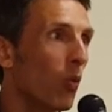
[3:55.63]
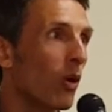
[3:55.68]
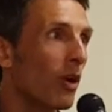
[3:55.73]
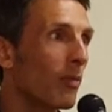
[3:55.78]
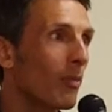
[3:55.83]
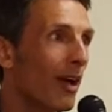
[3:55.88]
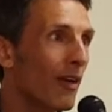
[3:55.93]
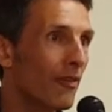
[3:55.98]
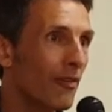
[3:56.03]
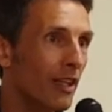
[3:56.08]
What
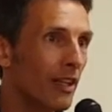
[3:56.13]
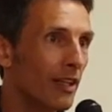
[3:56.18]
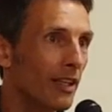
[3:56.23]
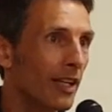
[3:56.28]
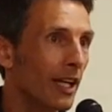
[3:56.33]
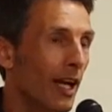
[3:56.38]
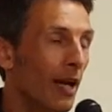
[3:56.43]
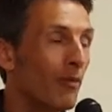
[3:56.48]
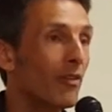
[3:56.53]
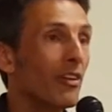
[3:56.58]
am I
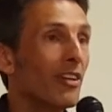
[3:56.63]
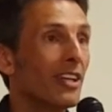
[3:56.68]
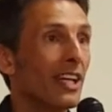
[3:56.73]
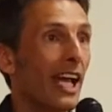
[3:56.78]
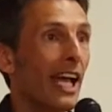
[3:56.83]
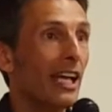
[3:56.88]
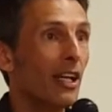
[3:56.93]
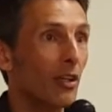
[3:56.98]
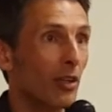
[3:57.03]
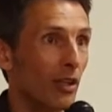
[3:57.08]
feeling? I'm
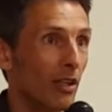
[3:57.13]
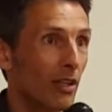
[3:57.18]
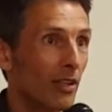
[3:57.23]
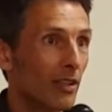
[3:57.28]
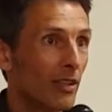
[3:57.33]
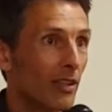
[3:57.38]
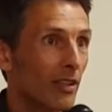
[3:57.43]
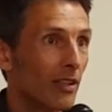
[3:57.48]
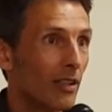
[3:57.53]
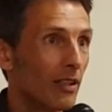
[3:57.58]
feeling anger.
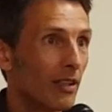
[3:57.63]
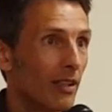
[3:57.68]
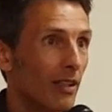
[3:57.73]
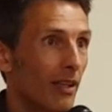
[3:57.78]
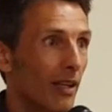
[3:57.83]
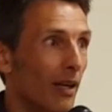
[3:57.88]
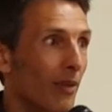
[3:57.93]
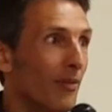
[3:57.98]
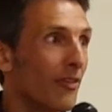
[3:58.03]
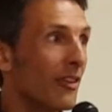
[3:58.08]

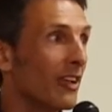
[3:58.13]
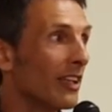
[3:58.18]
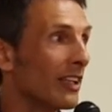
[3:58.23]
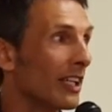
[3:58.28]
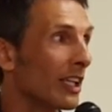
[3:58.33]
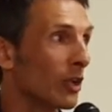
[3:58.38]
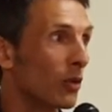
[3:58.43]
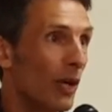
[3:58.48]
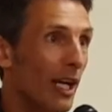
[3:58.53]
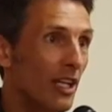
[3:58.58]
I'm
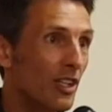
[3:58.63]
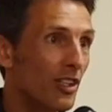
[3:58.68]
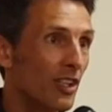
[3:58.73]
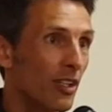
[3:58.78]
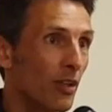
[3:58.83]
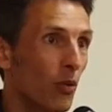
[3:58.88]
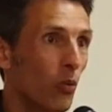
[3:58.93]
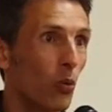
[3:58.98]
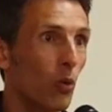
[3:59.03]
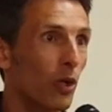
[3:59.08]
feeling
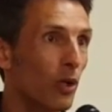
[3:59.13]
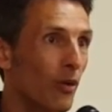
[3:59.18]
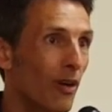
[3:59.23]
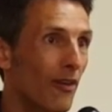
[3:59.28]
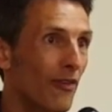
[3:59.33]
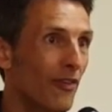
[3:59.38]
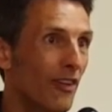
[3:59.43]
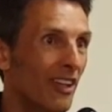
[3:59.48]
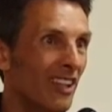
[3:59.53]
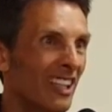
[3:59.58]
aggression. Where do
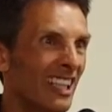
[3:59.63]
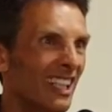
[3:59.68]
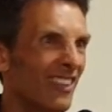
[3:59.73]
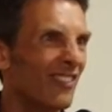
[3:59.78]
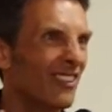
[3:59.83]
I feel it?